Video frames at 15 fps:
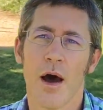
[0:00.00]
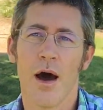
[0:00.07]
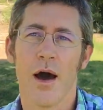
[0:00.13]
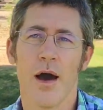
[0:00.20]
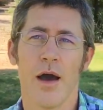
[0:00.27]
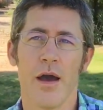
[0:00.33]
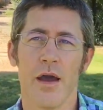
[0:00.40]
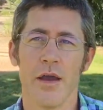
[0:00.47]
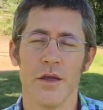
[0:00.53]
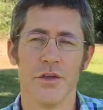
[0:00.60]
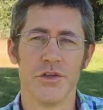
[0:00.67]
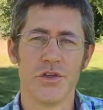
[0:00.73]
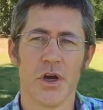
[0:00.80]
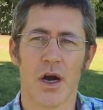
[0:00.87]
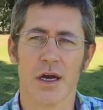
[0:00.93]
Hi,
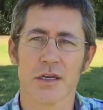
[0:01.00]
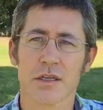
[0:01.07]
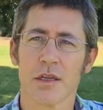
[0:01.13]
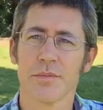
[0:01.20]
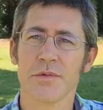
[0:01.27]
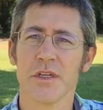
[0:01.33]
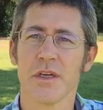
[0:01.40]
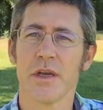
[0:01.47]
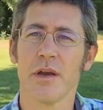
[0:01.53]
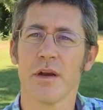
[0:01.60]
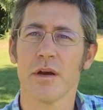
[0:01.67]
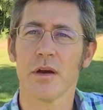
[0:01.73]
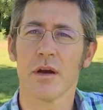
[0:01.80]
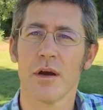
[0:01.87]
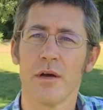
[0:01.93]
Josh Lipton
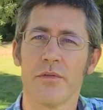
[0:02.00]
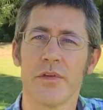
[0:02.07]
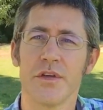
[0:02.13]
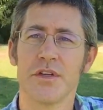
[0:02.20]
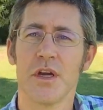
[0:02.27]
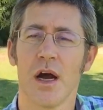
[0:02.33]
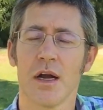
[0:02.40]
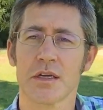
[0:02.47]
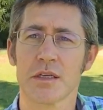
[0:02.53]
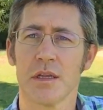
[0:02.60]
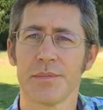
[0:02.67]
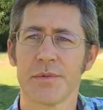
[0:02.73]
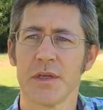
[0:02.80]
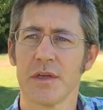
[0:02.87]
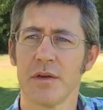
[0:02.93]
here of the Josh
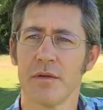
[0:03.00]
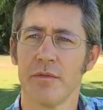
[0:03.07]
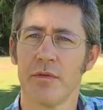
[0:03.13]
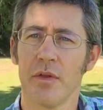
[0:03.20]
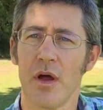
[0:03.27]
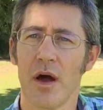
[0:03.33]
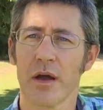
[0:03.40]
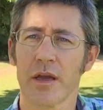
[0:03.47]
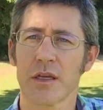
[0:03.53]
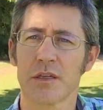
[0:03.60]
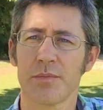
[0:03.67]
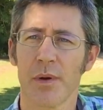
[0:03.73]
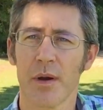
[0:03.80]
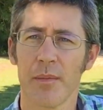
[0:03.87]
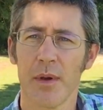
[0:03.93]
Lipton vlog
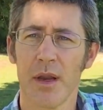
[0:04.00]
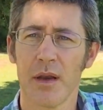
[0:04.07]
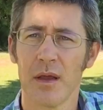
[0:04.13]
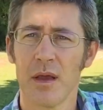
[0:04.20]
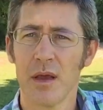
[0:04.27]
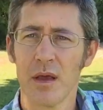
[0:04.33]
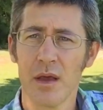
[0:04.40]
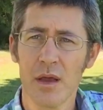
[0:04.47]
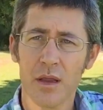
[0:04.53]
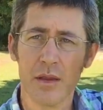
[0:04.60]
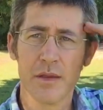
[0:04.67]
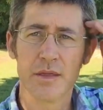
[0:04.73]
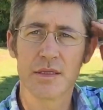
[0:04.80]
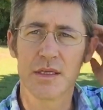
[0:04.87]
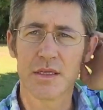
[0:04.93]
experiment.
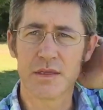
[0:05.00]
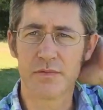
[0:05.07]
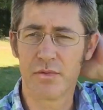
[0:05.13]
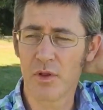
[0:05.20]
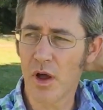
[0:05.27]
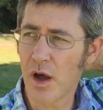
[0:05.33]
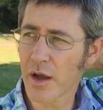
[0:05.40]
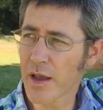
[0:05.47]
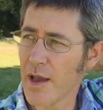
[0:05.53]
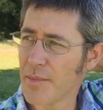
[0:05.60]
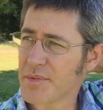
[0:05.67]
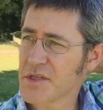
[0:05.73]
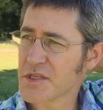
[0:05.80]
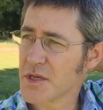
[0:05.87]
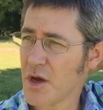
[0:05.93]
This is vlog
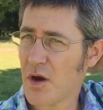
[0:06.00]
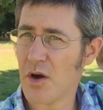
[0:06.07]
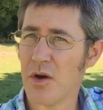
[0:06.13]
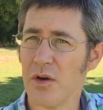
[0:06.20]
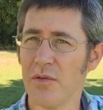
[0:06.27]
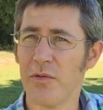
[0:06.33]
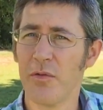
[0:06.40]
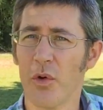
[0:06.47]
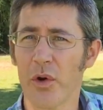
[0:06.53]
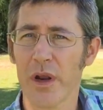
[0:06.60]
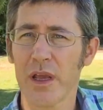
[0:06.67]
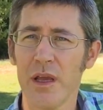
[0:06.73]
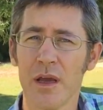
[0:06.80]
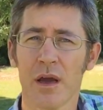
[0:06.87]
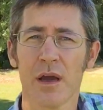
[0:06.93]
episode
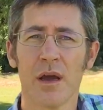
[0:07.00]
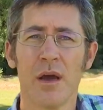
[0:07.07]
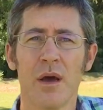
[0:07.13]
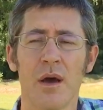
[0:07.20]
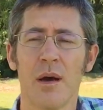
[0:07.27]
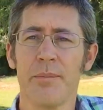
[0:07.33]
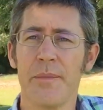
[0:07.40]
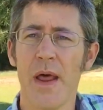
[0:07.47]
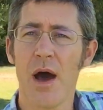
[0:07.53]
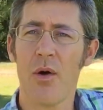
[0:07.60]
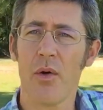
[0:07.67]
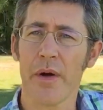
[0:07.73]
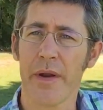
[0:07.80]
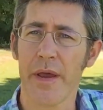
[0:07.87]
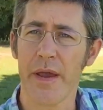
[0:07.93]
40, now
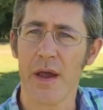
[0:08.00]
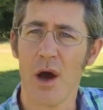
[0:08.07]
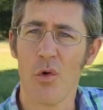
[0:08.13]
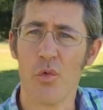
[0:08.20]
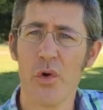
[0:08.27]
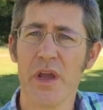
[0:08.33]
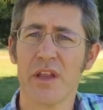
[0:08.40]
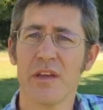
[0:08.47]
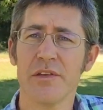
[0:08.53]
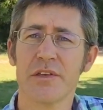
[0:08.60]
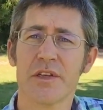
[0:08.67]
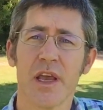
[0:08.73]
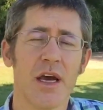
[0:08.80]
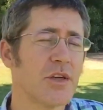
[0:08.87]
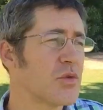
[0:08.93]
on a weekly
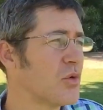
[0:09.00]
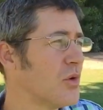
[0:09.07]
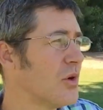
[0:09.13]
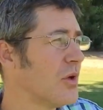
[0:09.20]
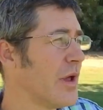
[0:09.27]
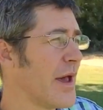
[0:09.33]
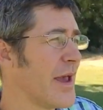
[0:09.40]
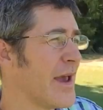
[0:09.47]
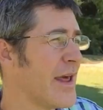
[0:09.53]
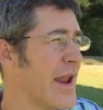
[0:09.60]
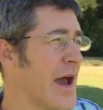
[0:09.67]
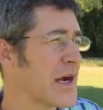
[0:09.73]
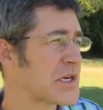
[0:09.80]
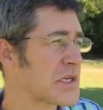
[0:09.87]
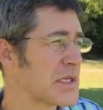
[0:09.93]
schedule, and
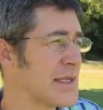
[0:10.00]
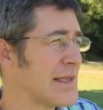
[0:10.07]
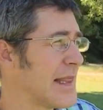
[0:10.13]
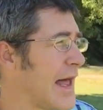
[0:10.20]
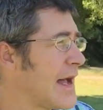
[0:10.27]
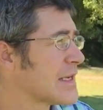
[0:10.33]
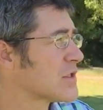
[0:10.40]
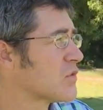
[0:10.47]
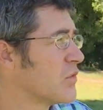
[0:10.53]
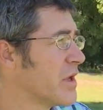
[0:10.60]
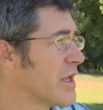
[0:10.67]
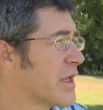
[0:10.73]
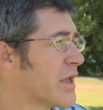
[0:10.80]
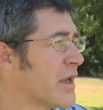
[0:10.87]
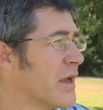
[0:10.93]
actually last
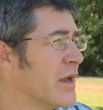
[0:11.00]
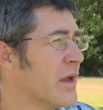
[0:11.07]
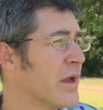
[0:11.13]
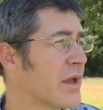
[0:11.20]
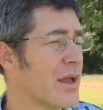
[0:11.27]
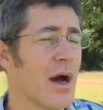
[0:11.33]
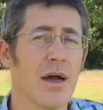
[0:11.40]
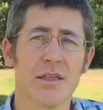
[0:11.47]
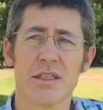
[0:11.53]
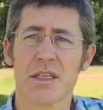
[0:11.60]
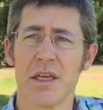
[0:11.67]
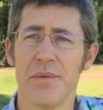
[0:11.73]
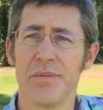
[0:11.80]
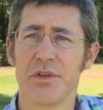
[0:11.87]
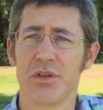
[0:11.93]
week got
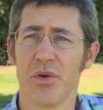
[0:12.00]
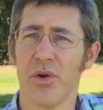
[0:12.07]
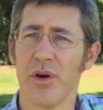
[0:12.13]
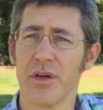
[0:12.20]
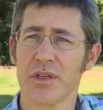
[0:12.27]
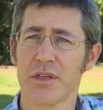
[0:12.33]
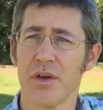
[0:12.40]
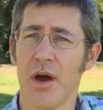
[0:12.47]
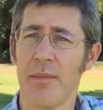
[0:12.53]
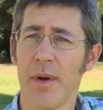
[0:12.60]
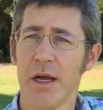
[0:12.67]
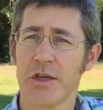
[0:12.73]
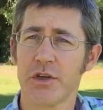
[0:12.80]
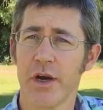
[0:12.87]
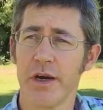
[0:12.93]
skipped short, so I
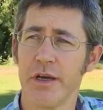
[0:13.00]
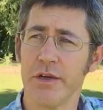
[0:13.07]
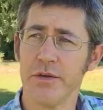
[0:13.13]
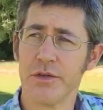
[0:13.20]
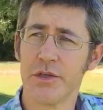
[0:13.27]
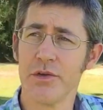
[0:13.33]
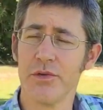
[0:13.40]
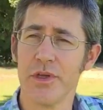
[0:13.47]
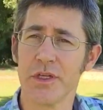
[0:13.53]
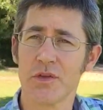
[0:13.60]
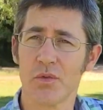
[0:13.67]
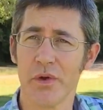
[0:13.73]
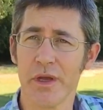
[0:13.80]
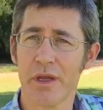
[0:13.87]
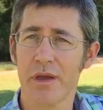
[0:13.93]
might try to do 2 this
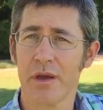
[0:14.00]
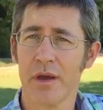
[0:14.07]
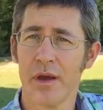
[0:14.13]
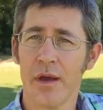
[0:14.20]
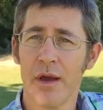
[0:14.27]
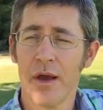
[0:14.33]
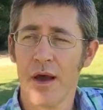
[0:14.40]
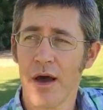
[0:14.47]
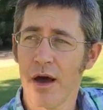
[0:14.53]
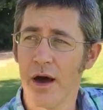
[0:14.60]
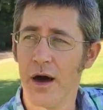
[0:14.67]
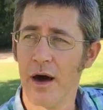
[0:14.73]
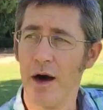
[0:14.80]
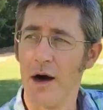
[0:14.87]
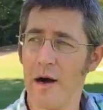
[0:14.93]
week.
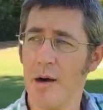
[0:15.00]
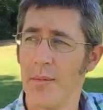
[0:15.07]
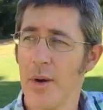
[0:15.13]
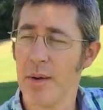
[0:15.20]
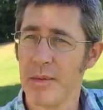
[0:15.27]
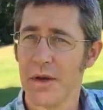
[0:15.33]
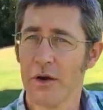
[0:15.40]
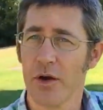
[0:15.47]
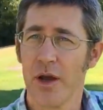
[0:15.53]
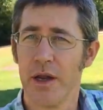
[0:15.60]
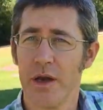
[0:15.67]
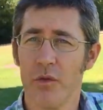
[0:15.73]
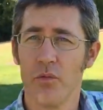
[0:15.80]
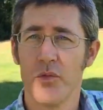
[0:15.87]
I'm here at